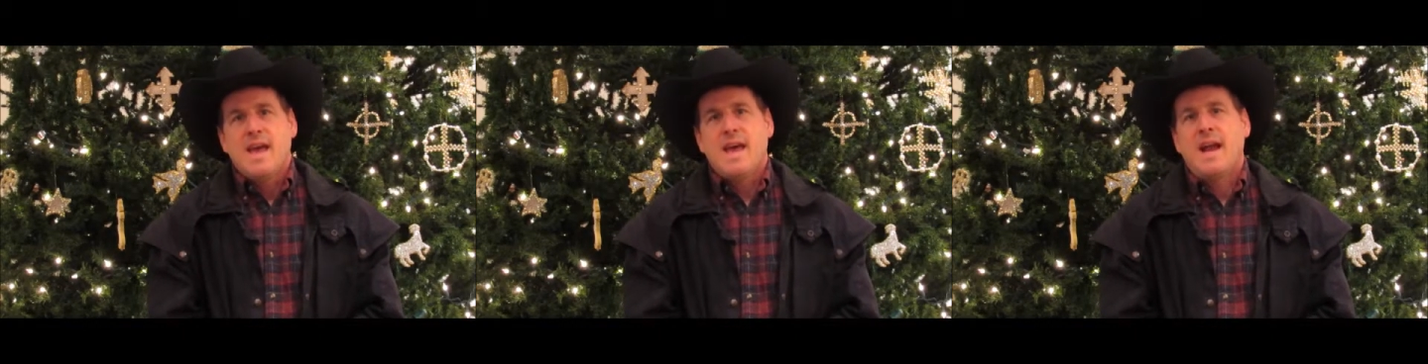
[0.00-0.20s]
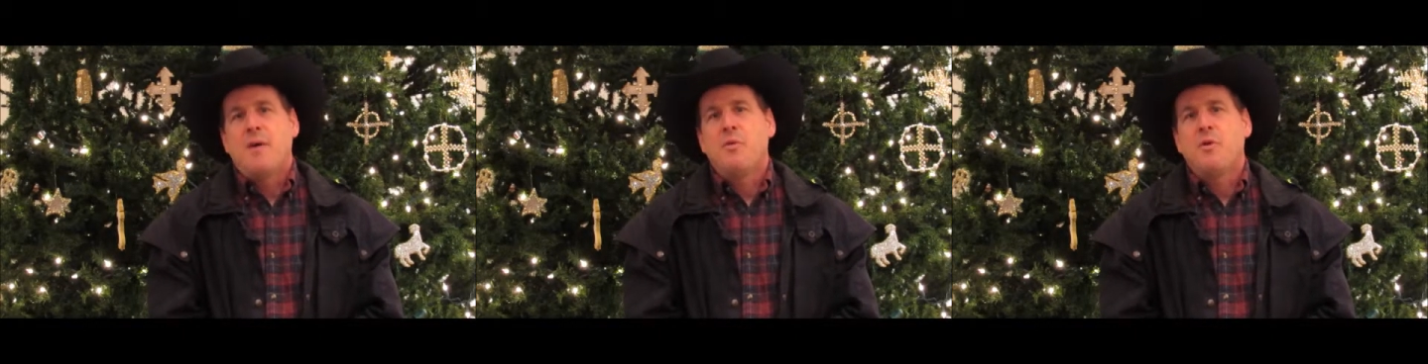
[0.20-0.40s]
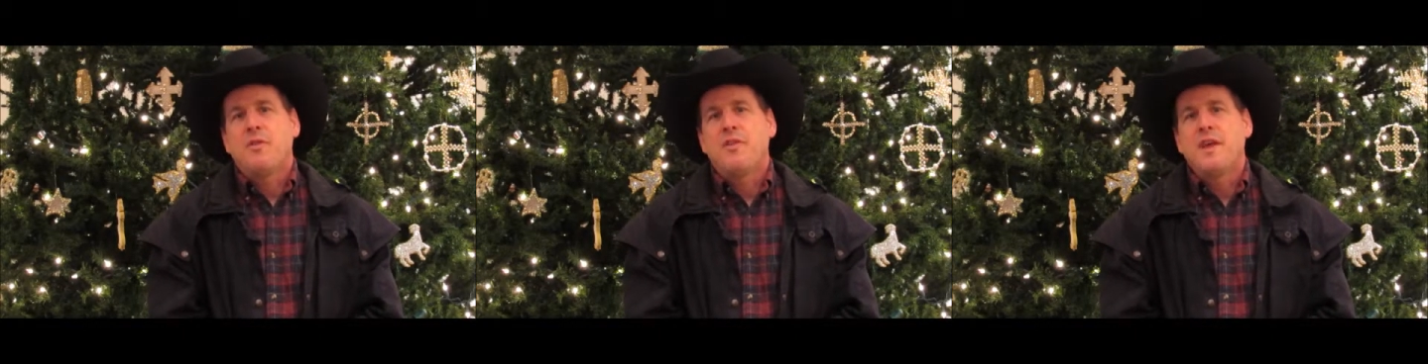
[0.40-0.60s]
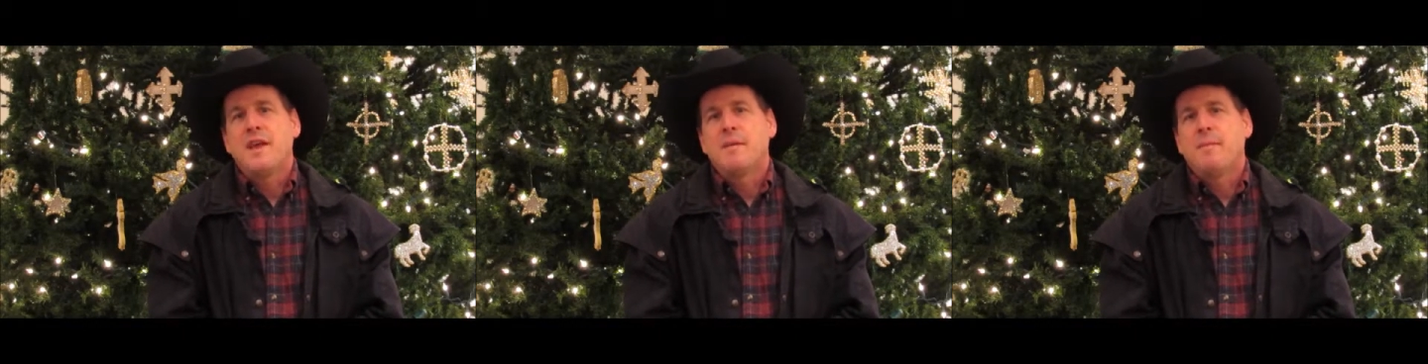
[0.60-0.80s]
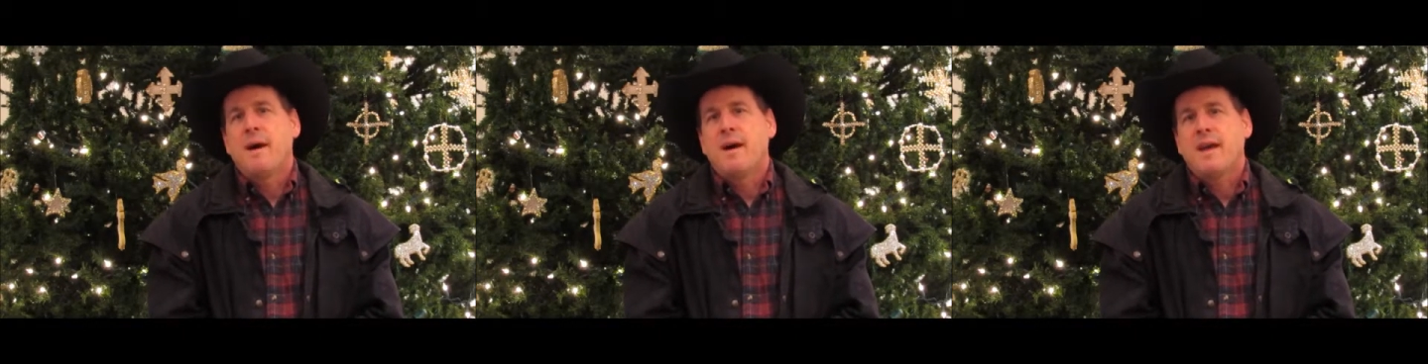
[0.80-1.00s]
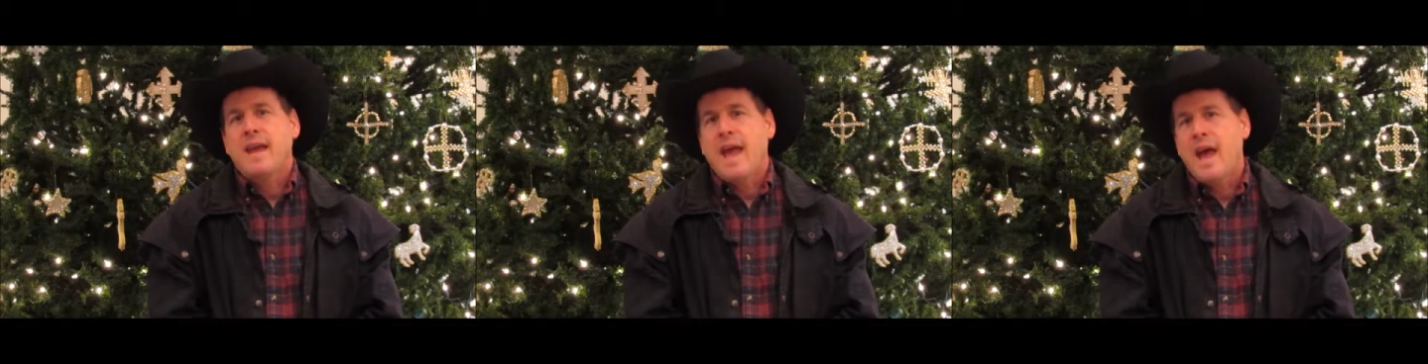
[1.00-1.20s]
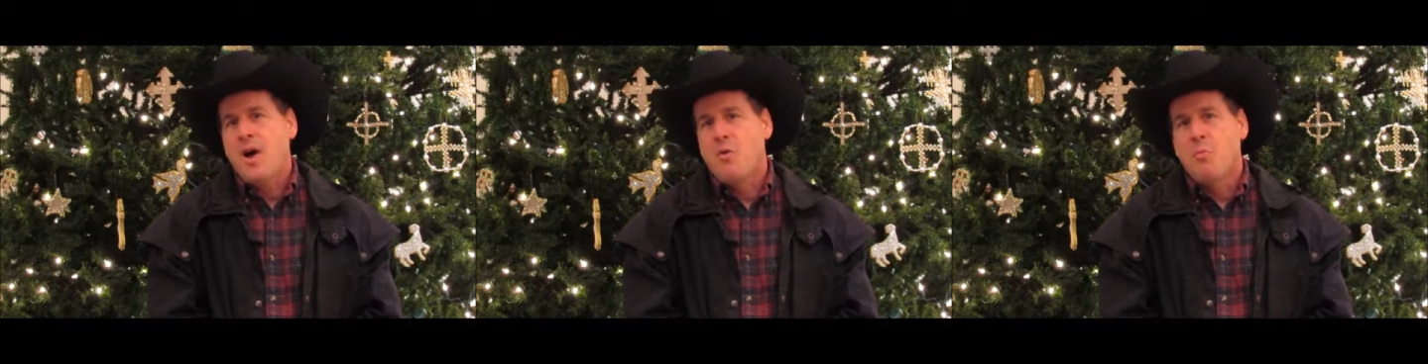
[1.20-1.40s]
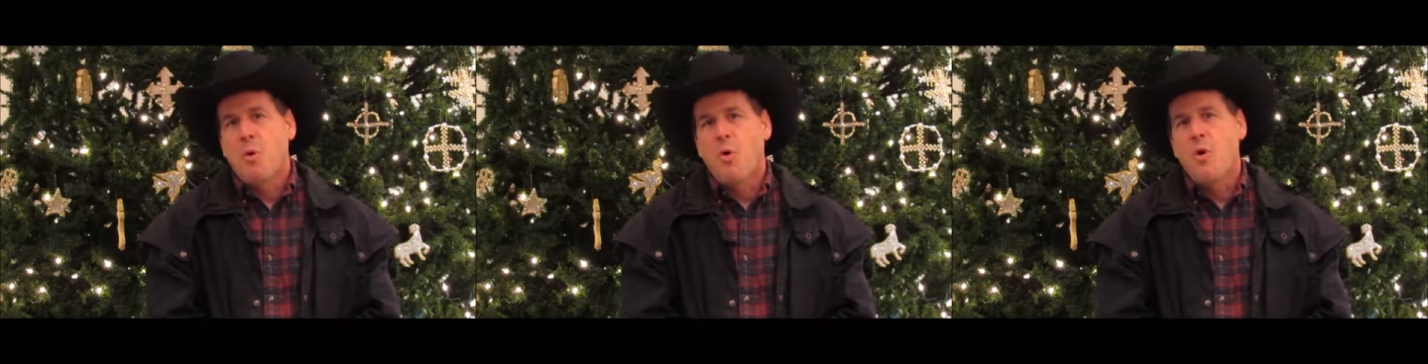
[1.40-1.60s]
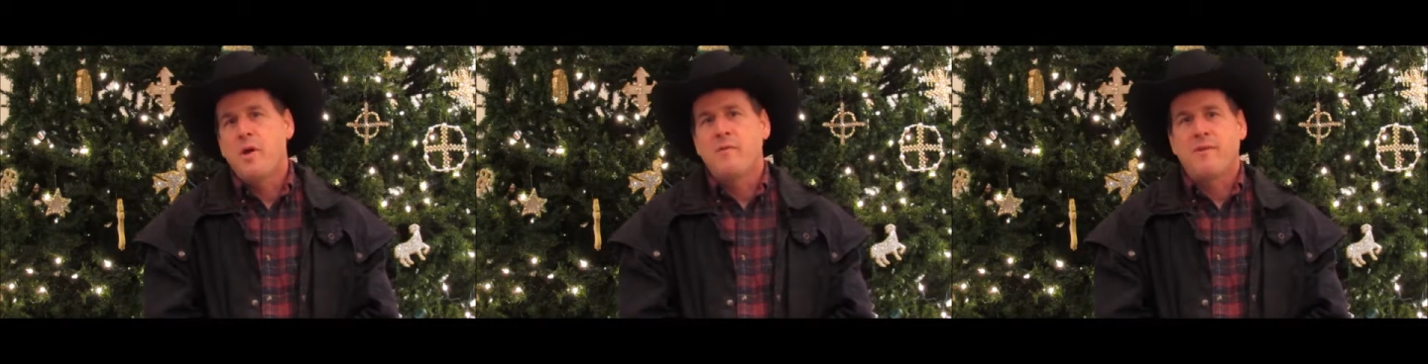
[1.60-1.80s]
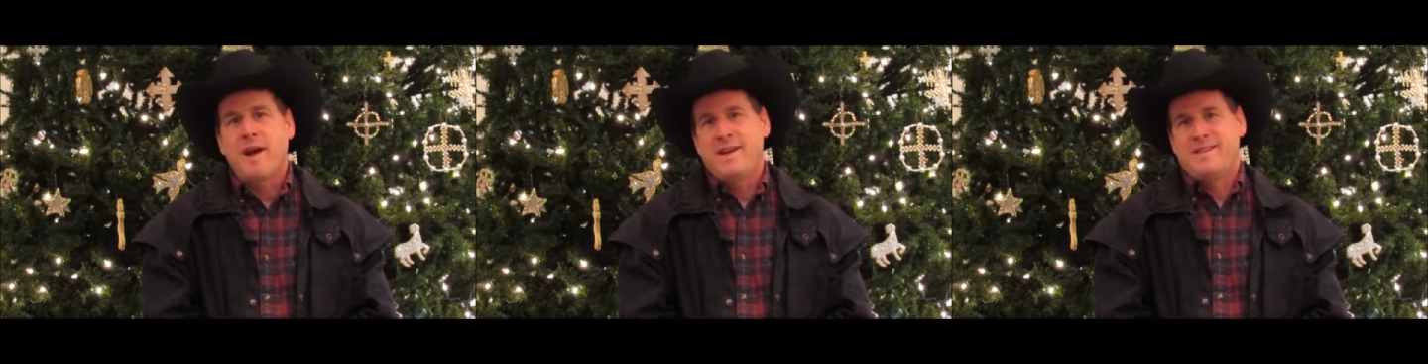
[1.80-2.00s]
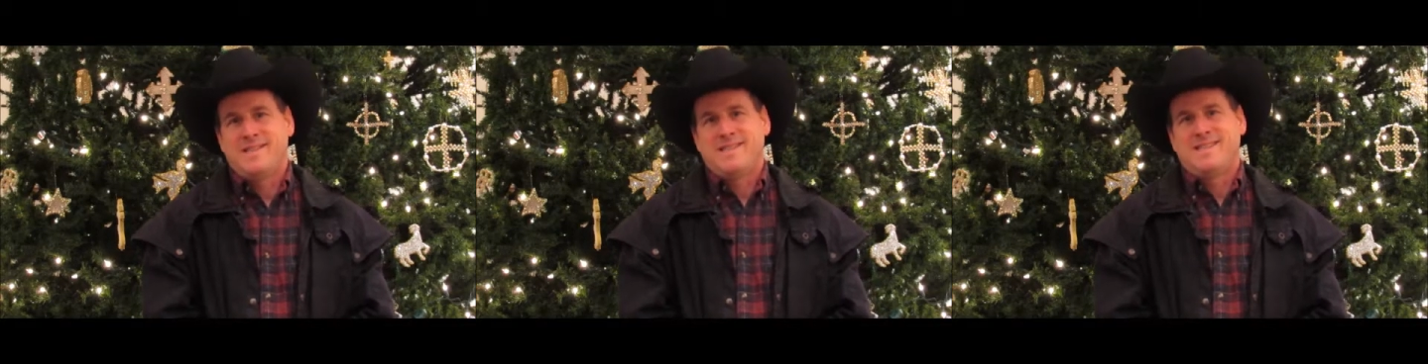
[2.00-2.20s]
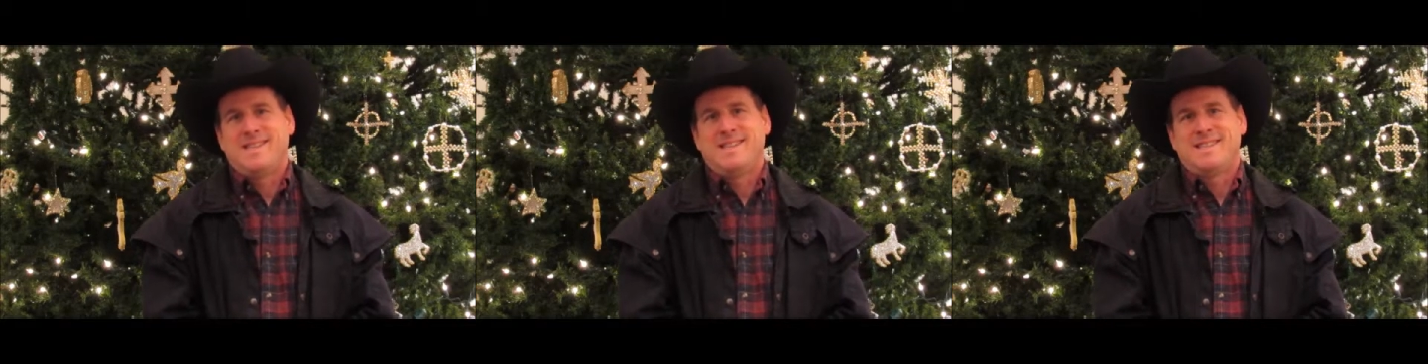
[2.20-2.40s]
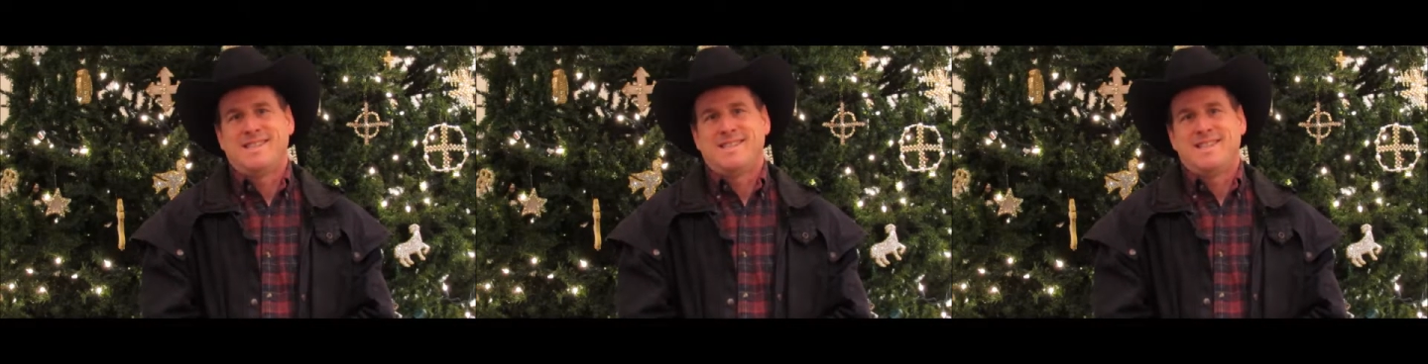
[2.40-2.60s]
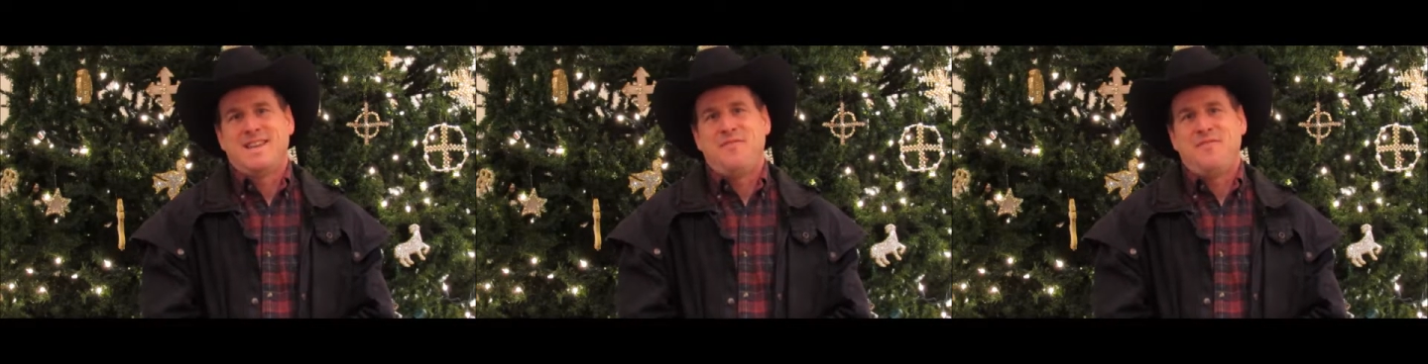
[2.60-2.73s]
And I want to think about cowboy righteousness.